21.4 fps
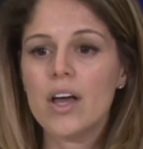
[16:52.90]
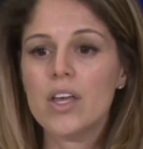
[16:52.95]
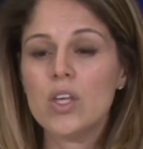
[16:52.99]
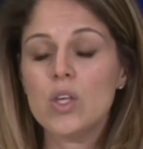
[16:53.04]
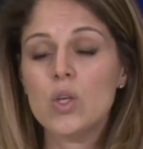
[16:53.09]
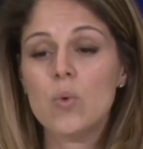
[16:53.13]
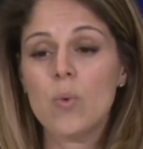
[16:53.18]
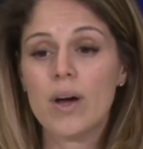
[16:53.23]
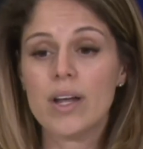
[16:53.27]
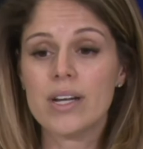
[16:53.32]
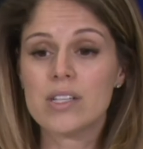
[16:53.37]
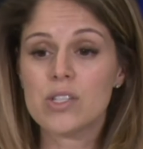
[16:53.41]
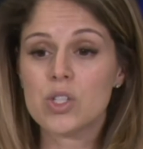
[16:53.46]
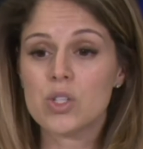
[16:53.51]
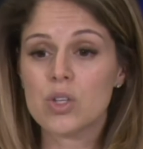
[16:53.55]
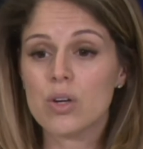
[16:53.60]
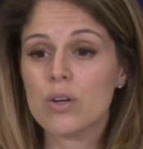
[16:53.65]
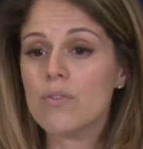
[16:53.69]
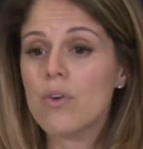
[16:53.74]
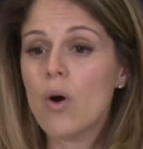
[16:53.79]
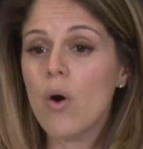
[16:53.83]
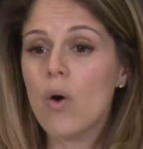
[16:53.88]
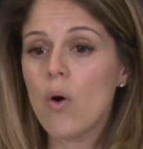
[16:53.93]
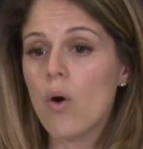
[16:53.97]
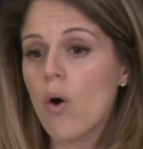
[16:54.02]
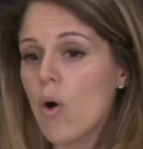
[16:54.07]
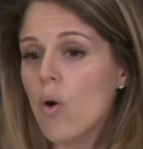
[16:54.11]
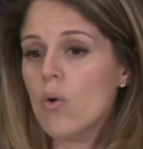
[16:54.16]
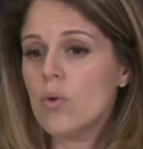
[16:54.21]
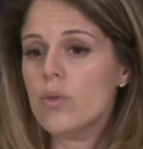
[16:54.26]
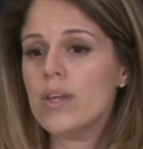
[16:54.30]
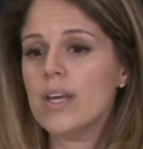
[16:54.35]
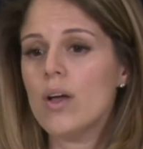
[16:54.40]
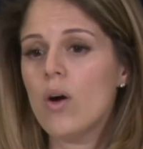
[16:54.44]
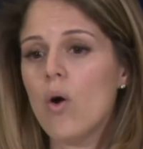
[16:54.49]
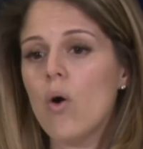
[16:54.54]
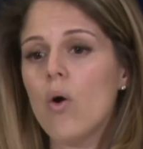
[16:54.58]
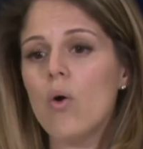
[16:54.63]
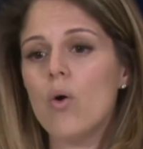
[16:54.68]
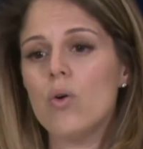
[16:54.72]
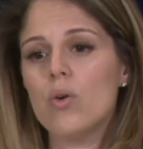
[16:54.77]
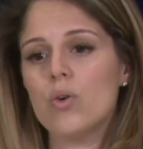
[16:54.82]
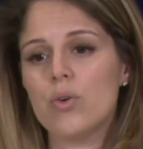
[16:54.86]
You want to serve only
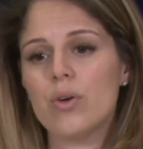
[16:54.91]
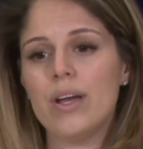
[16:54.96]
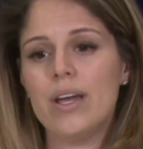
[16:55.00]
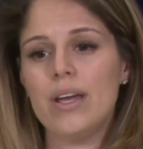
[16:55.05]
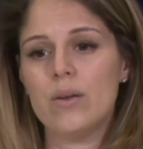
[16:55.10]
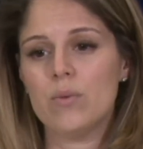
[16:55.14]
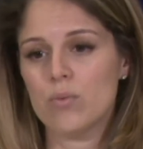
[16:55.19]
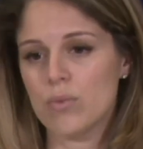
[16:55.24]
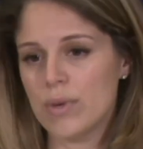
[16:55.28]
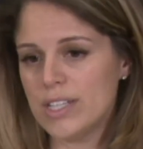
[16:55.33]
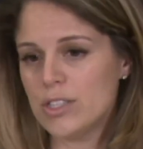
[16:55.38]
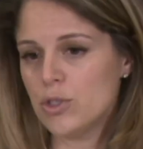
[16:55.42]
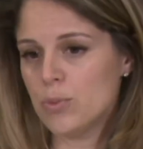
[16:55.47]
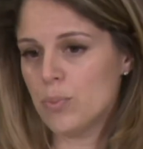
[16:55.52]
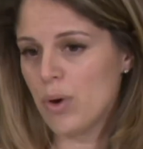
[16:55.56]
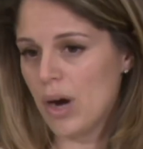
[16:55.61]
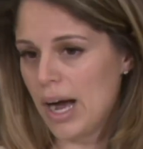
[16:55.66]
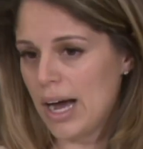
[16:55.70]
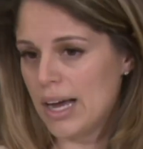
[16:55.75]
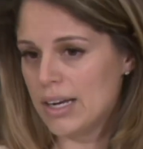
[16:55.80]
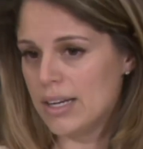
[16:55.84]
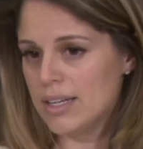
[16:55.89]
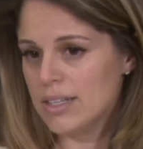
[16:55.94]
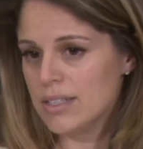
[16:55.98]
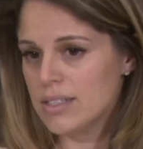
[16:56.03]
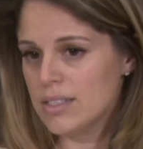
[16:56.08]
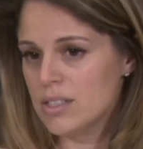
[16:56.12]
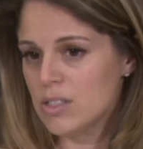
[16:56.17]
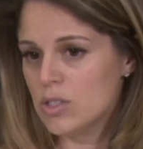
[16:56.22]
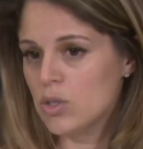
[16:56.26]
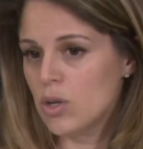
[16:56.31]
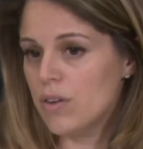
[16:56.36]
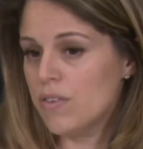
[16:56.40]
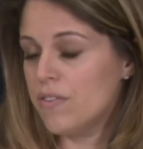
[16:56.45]
whole grain rich products. So to